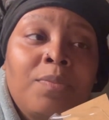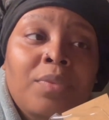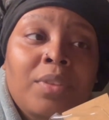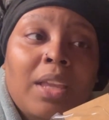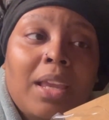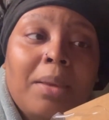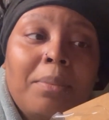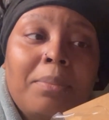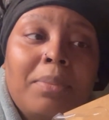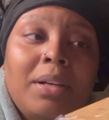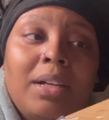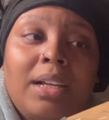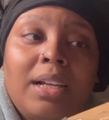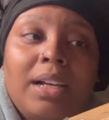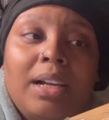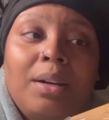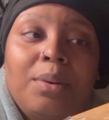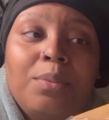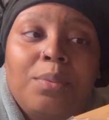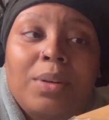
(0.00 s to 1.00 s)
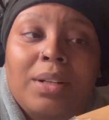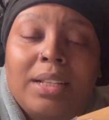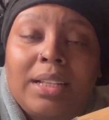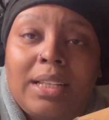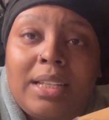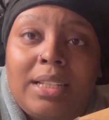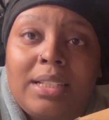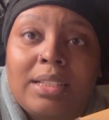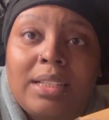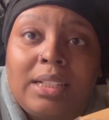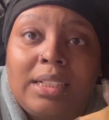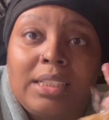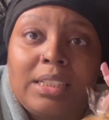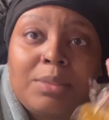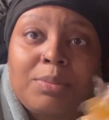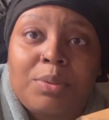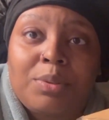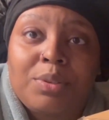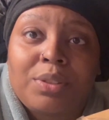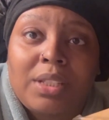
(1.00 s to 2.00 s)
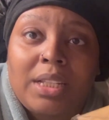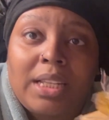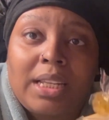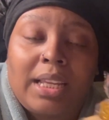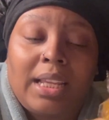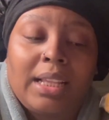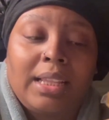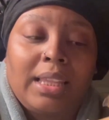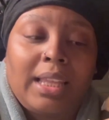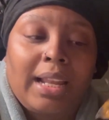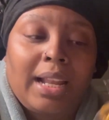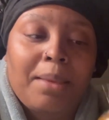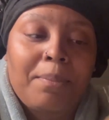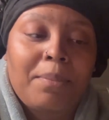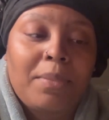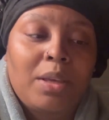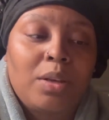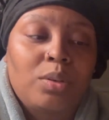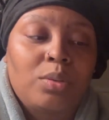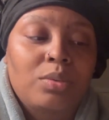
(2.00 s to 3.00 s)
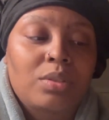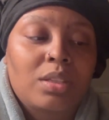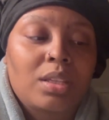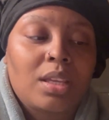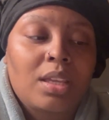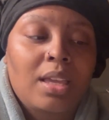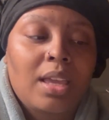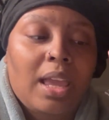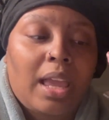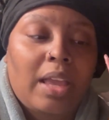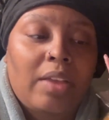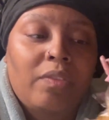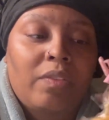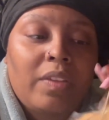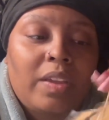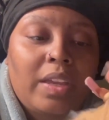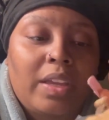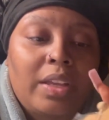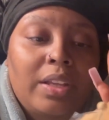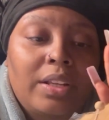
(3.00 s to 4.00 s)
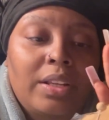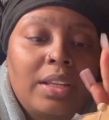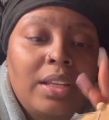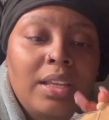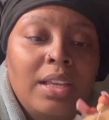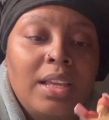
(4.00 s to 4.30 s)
and put one of these honey spoons in it, let it melt, and then